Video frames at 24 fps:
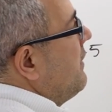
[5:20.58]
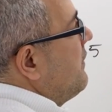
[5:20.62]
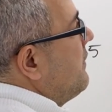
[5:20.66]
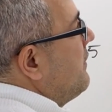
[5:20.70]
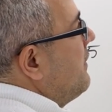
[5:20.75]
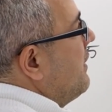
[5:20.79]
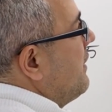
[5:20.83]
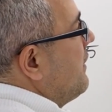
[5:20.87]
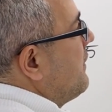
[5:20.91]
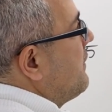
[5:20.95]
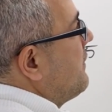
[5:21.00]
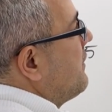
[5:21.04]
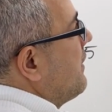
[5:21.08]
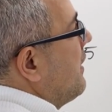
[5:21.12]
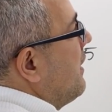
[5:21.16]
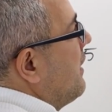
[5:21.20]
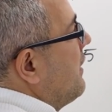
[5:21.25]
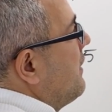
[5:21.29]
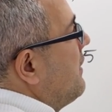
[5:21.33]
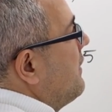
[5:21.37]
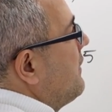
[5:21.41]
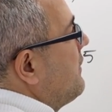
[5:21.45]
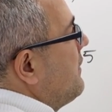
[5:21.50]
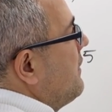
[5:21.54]
is this?
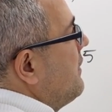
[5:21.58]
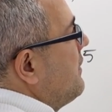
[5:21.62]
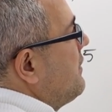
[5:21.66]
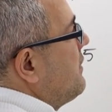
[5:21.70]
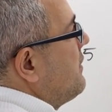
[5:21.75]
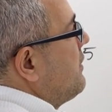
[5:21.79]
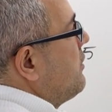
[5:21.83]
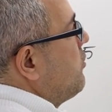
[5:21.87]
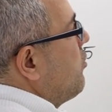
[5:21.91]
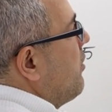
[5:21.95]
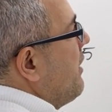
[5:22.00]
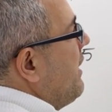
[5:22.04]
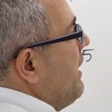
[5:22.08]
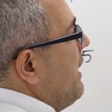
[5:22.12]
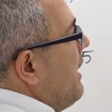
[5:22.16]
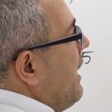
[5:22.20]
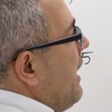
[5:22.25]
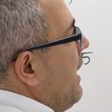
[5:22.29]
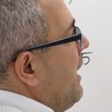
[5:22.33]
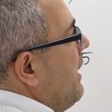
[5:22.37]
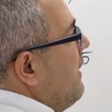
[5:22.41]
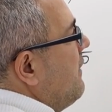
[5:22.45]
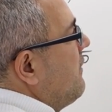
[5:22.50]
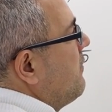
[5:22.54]
This is
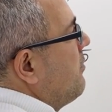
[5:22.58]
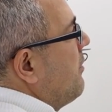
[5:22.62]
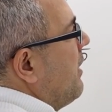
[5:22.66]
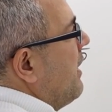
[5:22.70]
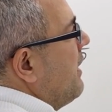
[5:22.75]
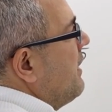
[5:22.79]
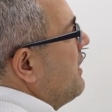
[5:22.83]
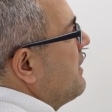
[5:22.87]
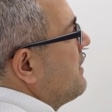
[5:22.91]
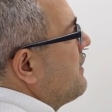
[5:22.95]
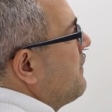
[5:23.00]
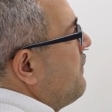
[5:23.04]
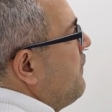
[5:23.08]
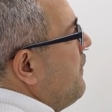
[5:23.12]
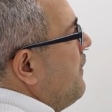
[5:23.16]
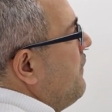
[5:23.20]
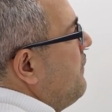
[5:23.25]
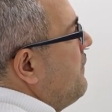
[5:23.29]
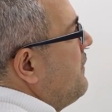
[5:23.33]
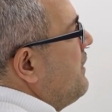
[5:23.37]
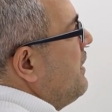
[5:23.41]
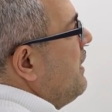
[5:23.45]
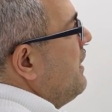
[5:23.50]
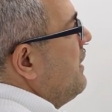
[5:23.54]
28 minus
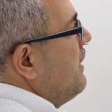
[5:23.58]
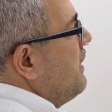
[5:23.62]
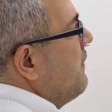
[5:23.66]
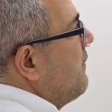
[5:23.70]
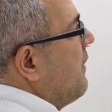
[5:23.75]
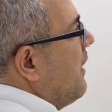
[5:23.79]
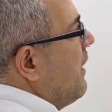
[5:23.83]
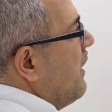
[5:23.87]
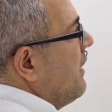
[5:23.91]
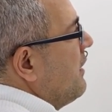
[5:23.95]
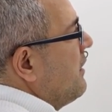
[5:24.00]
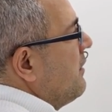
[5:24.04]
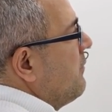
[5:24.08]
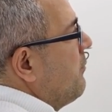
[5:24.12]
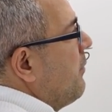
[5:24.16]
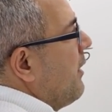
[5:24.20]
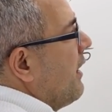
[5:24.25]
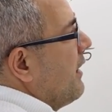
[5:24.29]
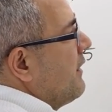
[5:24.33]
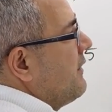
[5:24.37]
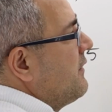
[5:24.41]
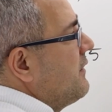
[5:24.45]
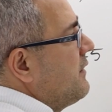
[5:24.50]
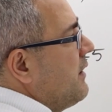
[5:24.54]
15 divided
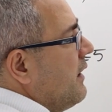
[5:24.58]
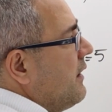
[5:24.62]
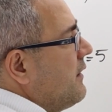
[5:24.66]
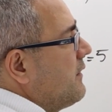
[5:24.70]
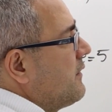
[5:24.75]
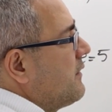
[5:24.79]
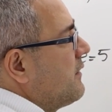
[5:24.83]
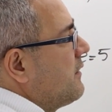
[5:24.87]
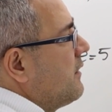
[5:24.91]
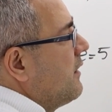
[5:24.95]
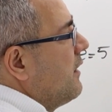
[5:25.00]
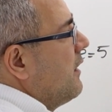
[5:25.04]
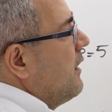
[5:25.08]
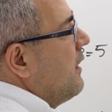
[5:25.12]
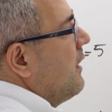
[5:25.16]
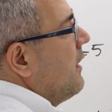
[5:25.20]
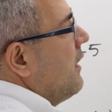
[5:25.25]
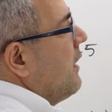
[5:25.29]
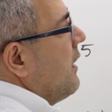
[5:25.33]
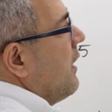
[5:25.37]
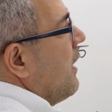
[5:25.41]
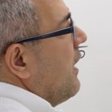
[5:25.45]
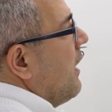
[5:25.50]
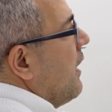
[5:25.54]
by 6.
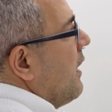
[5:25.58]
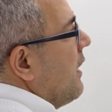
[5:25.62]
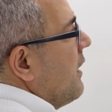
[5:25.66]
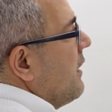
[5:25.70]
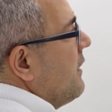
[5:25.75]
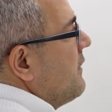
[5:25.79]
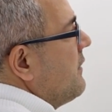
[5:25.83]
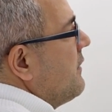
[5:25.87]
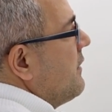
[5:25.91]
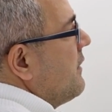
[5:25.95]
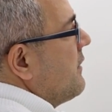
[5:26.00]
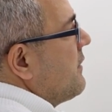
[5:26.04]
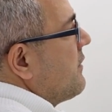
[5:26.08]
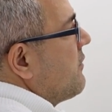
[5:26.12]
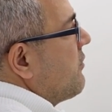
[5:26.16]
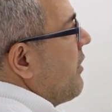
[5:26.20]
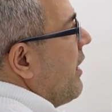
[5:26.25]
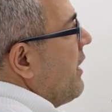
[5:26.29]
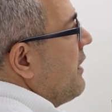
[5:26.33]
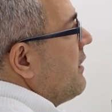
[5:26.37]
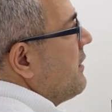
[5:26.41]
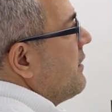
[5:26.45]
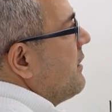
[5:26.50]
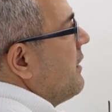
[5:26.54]
Is this
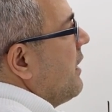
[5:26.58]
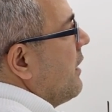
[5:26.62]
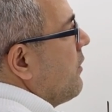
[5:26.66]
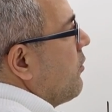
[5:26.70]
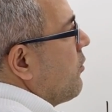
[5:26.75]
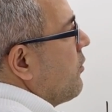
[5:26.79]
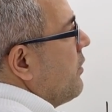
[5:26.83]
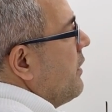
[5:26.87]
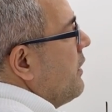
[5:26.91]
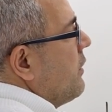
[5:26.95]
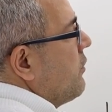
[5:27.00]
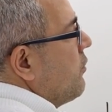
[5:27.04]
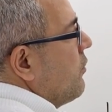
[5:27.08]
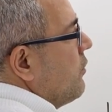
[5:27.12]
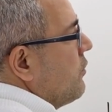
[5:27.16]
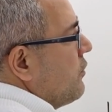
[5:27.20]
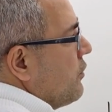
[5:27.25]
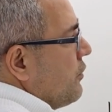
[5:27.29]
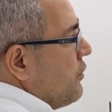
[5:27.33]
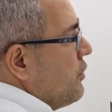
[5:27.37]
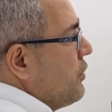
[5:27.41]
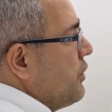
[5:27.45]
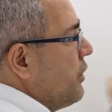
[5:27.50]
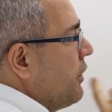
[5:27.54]
greater than or equal
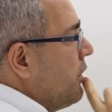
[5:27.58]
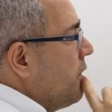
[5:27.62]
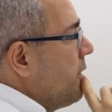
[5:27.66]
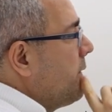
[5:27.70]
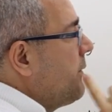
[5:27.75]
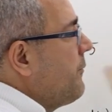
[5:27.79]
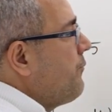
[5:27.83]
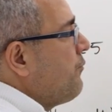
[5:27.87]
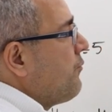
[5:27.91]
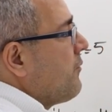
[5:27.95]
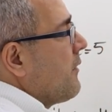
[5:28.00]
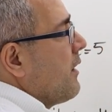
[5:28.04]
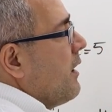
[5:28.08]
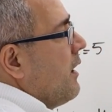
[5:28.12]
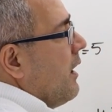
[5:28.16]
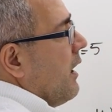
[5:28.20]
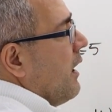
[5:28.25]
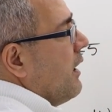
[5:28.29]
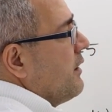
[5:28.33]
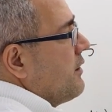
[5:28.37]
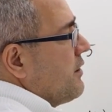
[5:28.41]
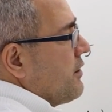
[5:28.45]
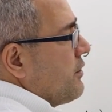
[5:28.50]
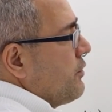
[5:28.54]
to 2?
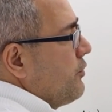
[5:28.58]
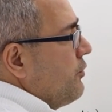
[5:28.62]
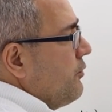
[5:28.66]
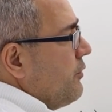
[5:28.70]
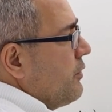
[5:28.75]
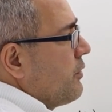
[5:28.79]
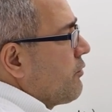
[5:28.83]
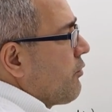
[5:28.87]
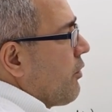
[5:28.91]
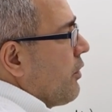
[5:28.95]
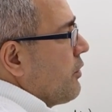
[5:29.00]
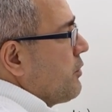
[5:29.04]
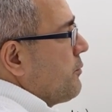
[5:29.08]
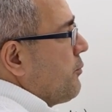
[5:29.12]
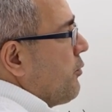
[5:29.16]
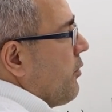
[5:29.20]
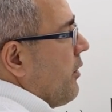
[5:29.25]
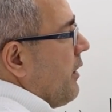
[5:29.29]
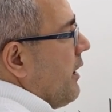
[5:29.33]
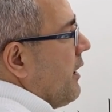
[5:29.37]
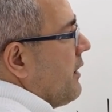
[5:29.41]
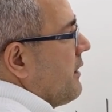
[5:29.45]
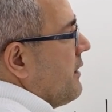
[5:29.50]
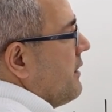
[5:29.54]
Just do the cross
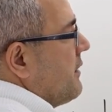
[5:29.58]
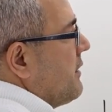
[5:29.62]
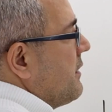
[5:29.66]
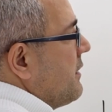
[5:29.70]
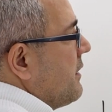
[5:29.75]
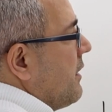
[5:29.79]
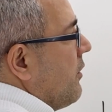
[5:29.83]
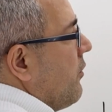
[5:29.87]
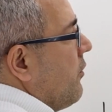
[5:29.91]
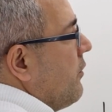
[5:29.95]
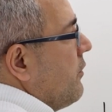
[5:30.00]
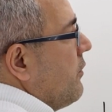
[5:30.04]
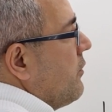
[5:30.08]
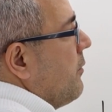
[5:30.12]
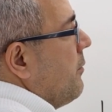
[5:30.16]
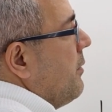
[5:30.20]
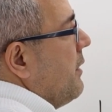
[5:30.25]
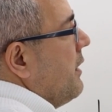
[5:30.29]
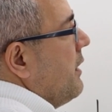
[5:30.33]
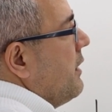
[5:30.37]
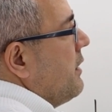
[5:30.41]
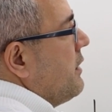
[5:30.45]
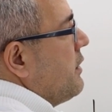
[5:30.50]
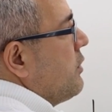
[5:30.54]
product. This is going to
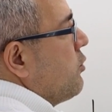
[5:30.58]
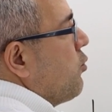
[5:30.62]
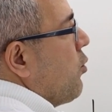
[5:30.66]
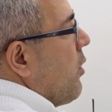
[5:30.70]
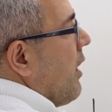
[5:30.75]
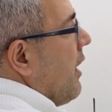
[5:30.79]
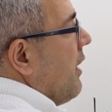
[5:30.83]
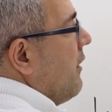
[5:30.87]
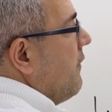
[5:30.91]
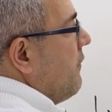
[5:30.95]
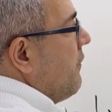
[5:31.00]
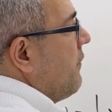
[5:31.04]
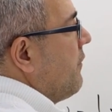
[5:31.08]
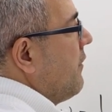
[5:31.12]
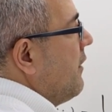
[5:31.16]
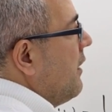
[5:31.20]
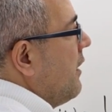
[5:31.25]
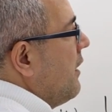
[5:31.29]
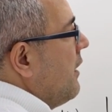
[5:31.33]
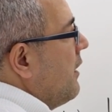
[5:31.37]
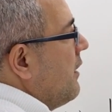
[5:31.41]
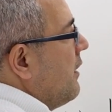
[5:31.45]
be 12.